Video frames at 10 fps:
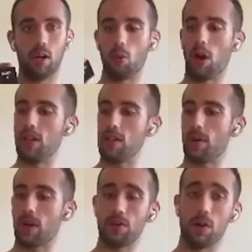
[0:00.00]
wireless
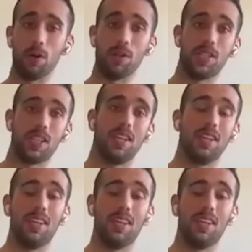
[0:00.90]
microphones.